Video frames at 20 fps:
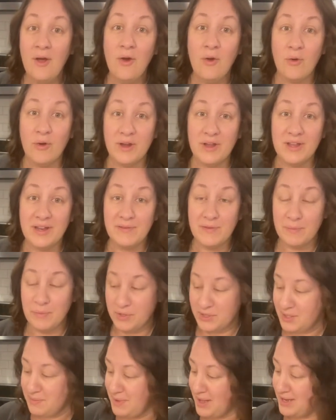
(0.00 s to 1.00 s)
or you can even
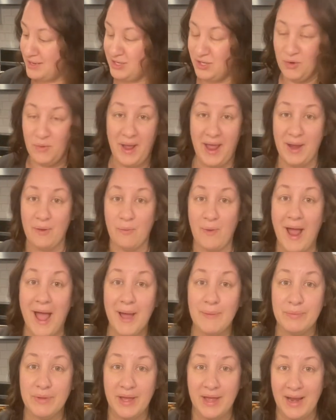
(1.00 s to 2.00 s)
put them into a
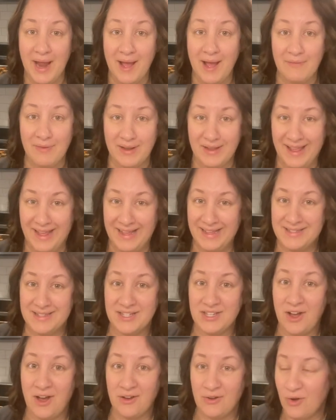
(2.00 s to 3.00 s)
wrap and have it like as a
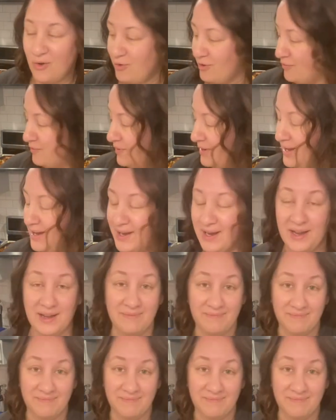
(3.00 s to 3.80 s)
taco or fajita.